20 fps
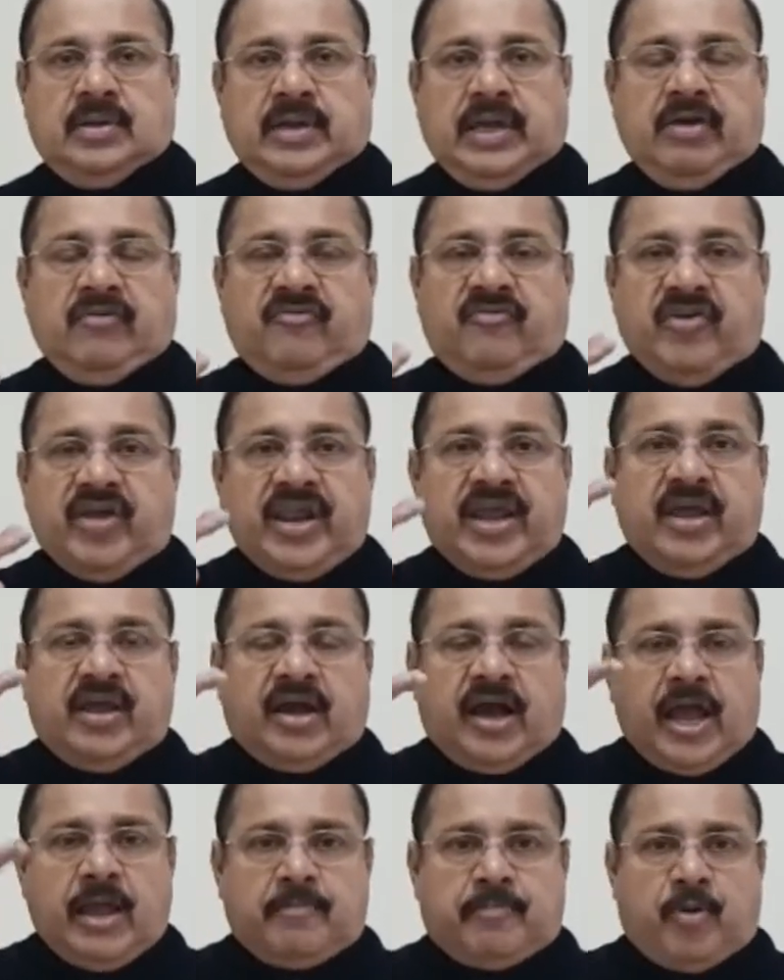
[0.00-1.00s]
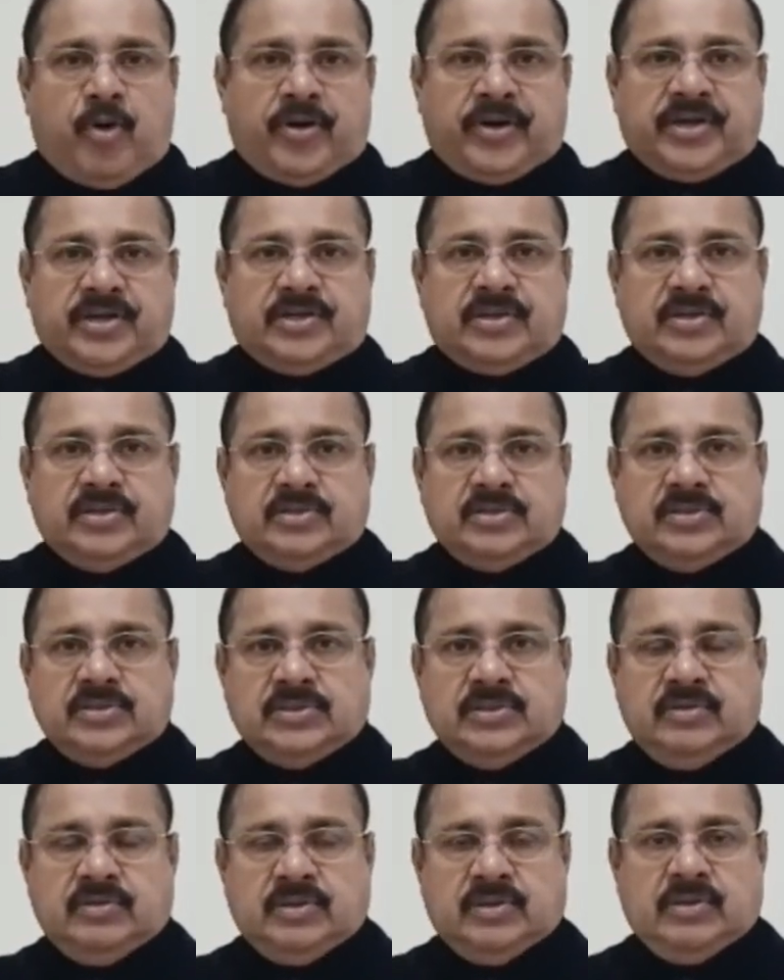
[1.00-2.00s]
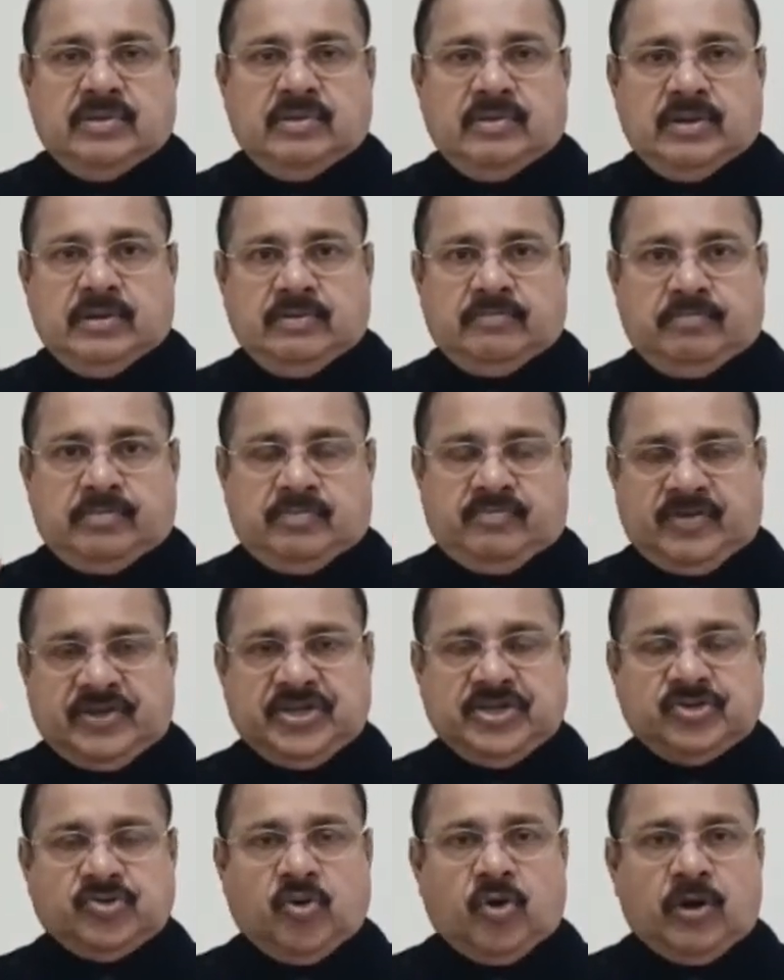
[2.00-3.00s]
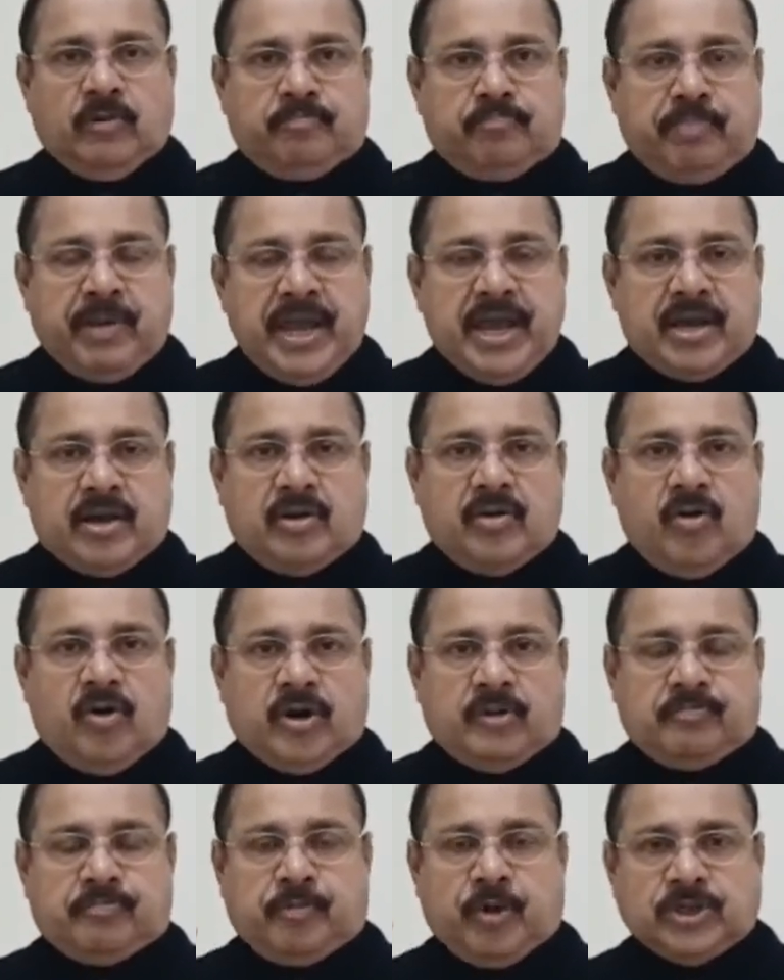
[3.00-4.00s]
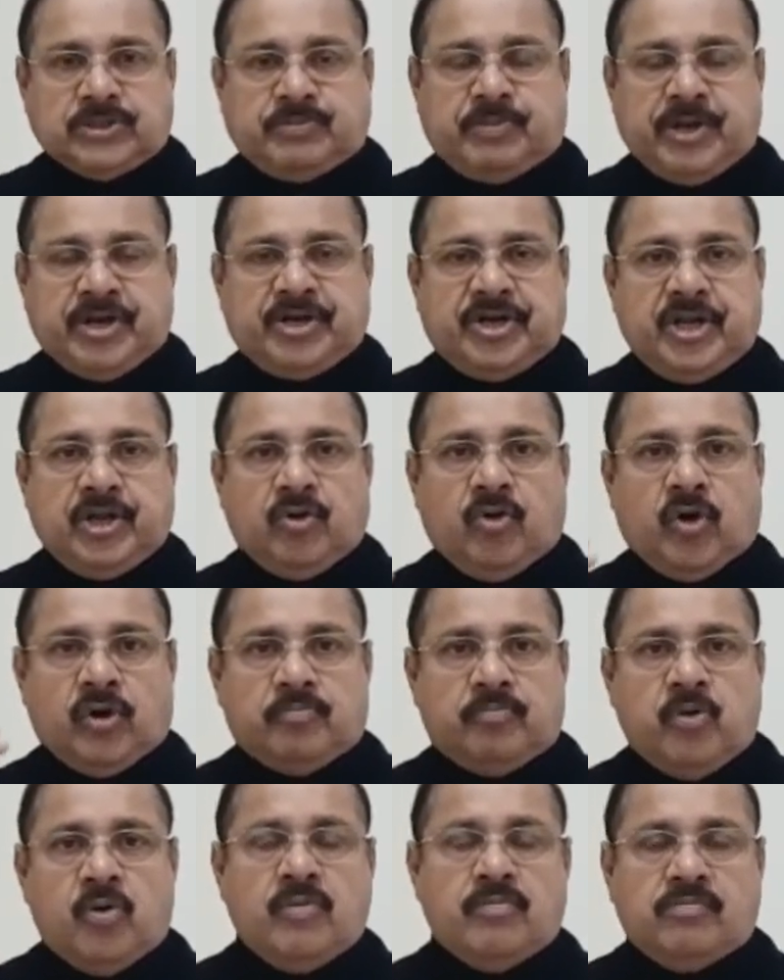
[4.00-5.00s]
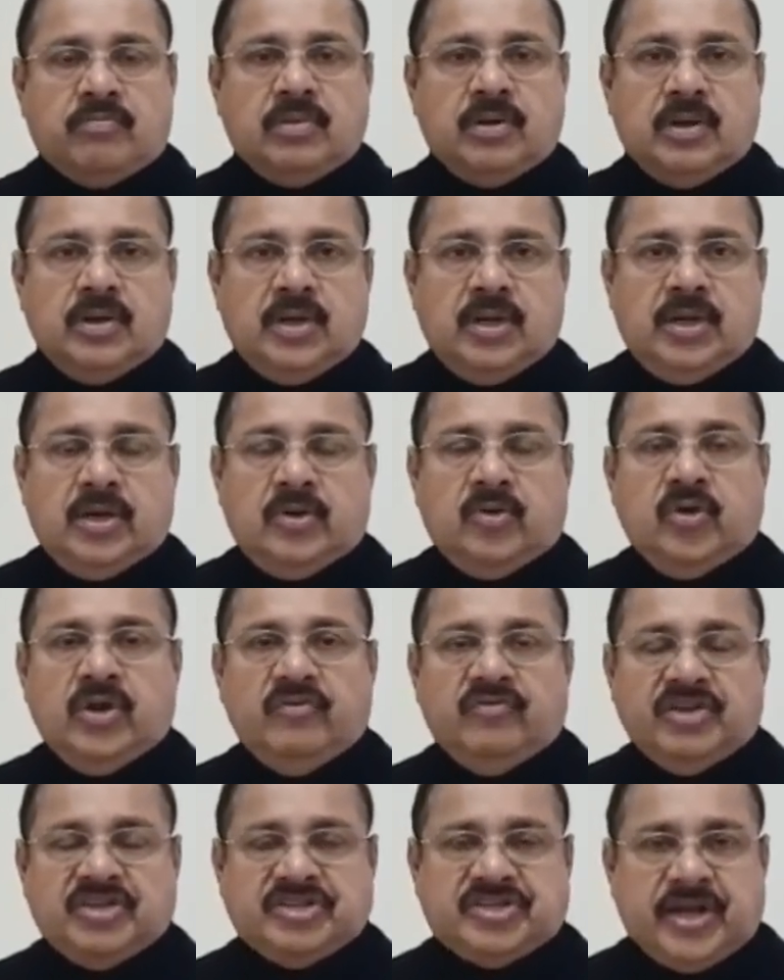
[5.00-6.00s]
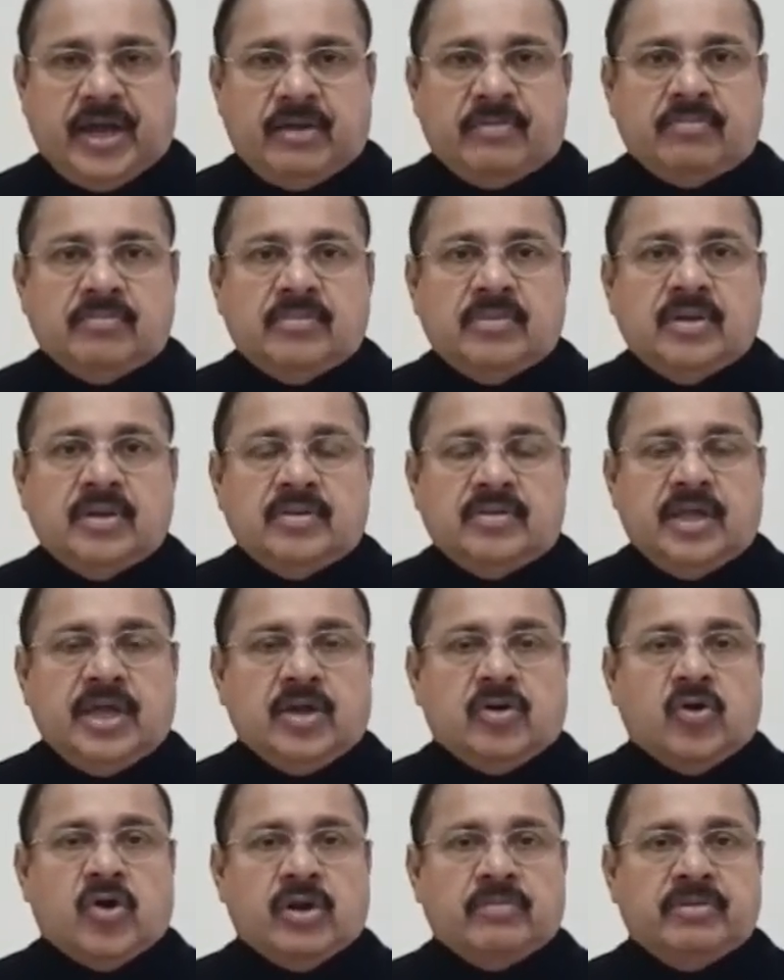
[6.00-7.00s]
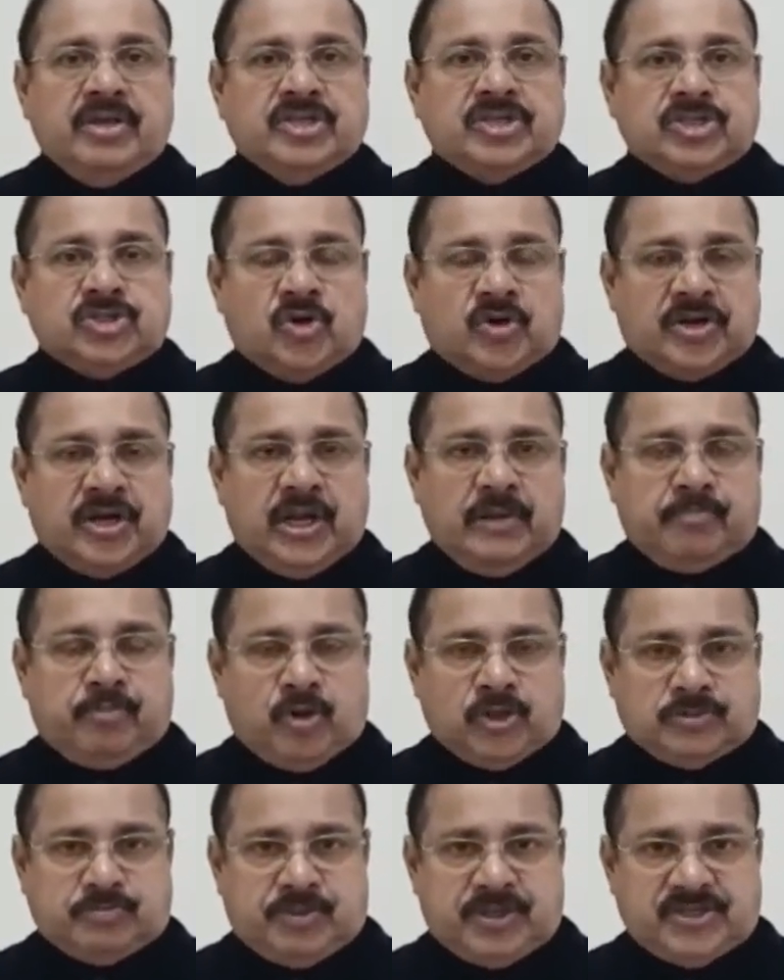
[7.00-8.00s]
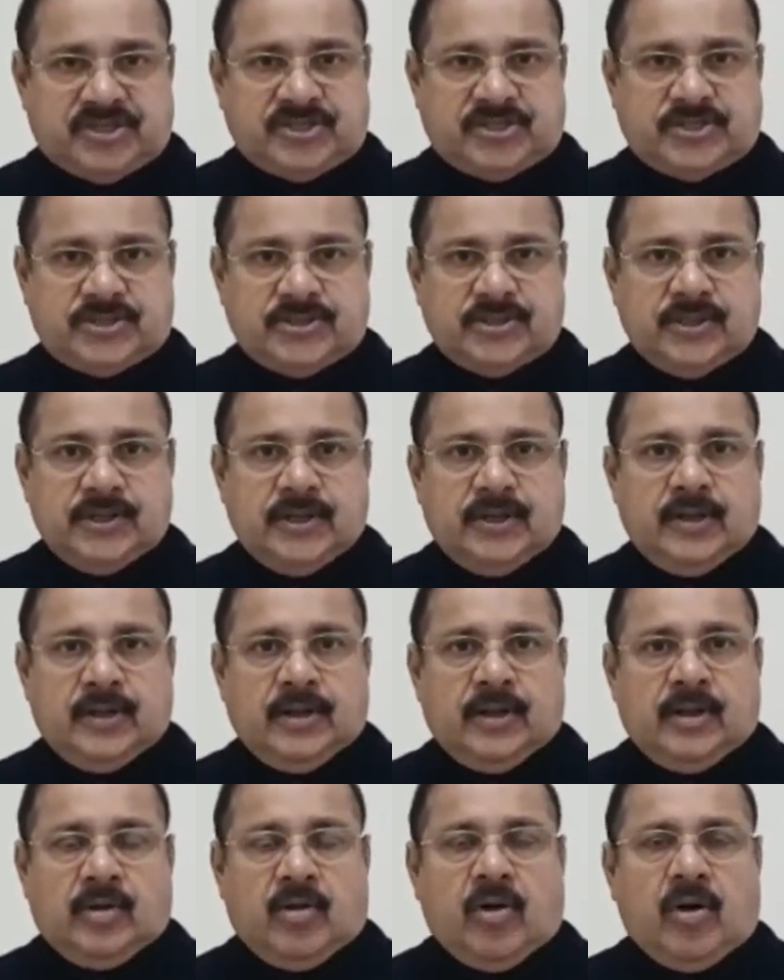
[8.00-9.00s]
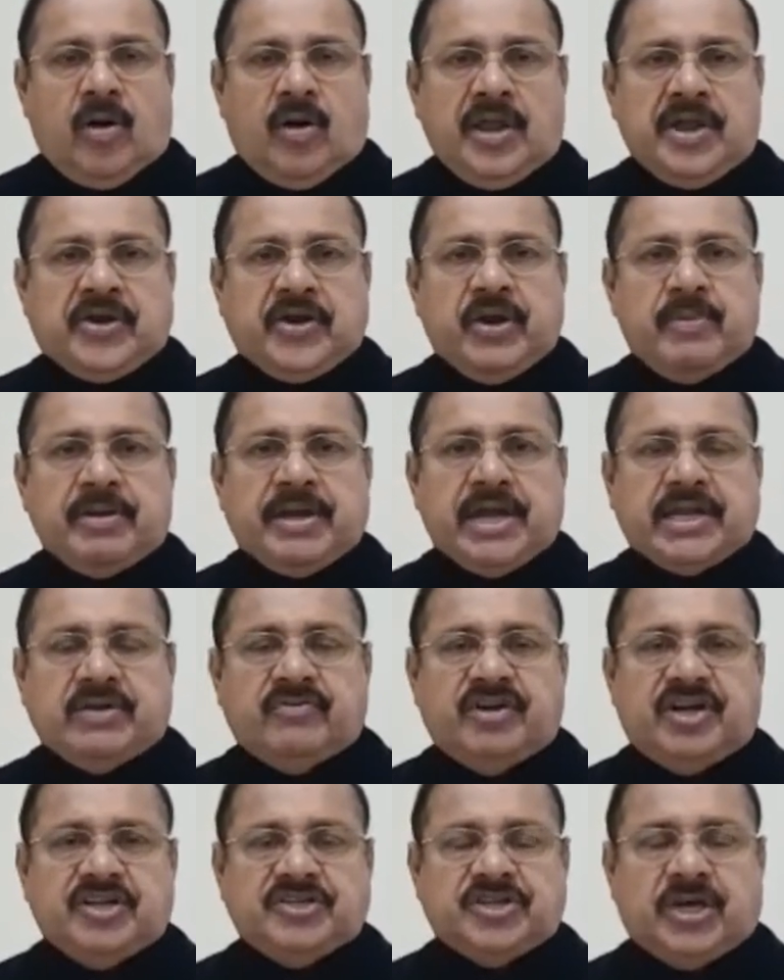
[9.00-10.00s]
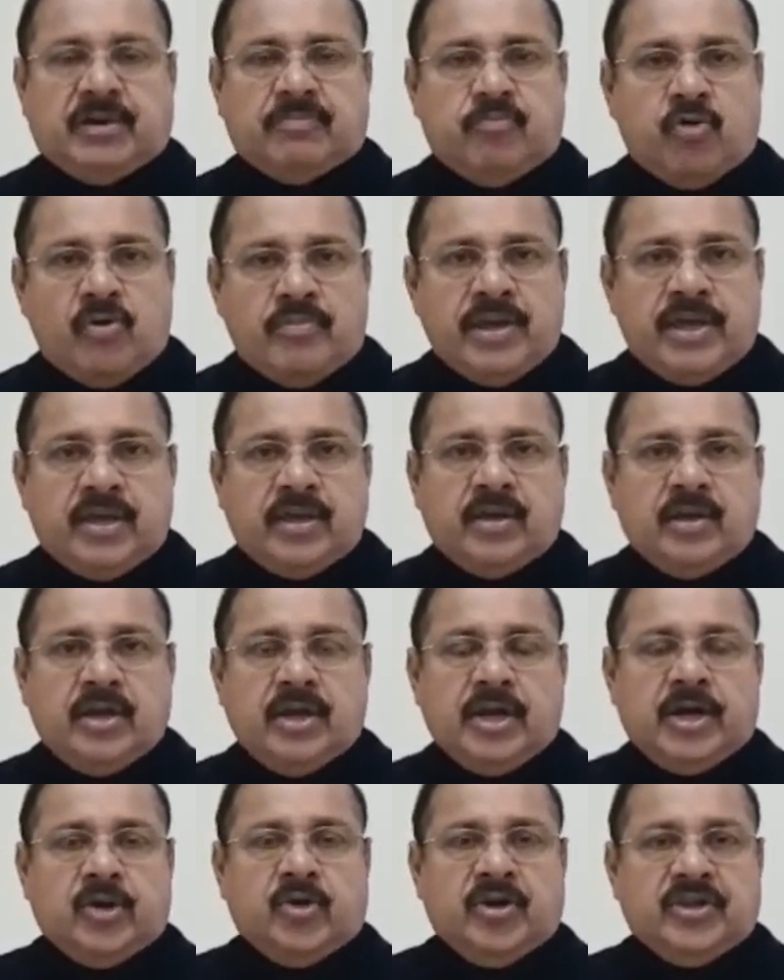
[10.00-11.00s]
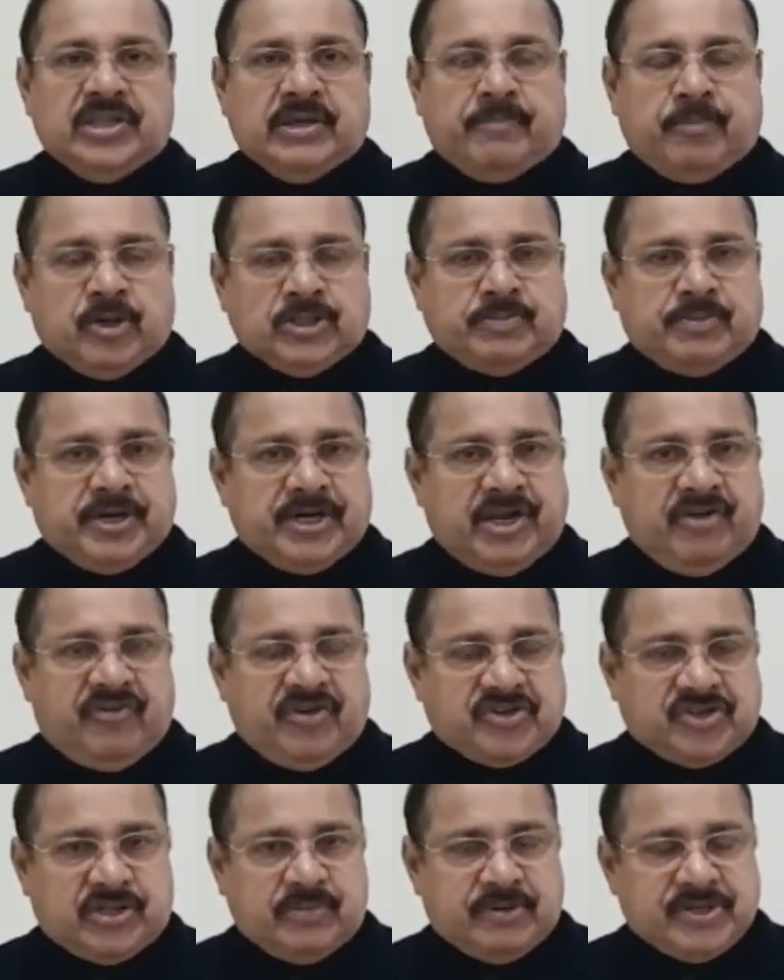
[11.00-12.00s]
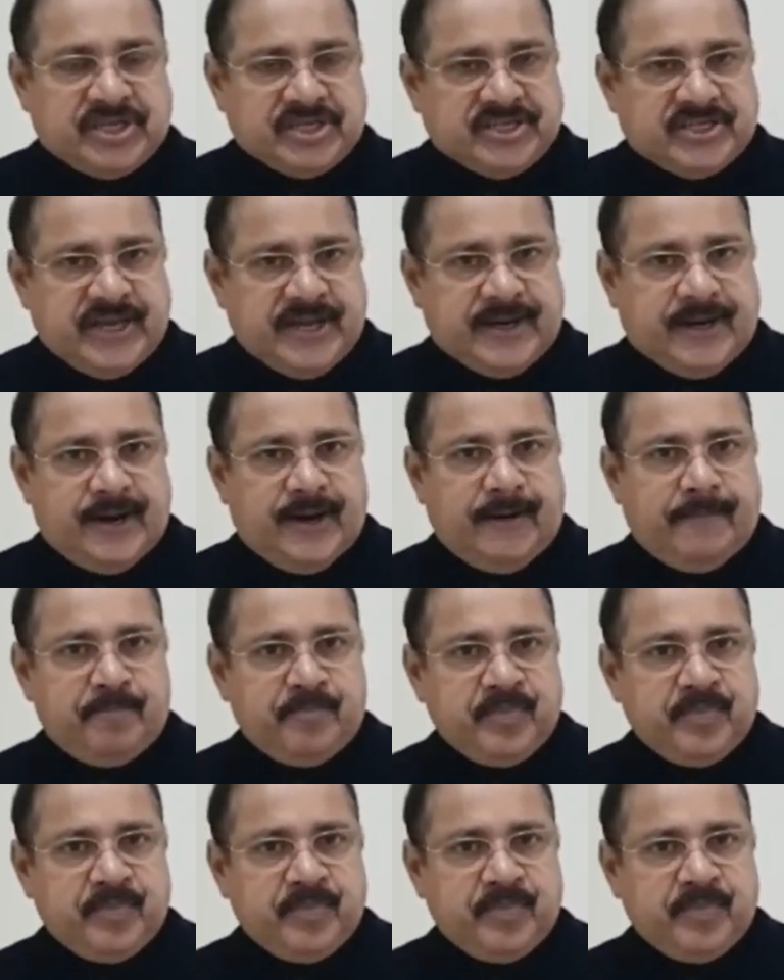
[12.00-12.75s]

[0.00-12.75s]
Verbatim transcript: a very high point which is called peak or prosperity or boom during which time the economy is totally prosperous. All economic activities are booming during the prosperity phase of the business cycle.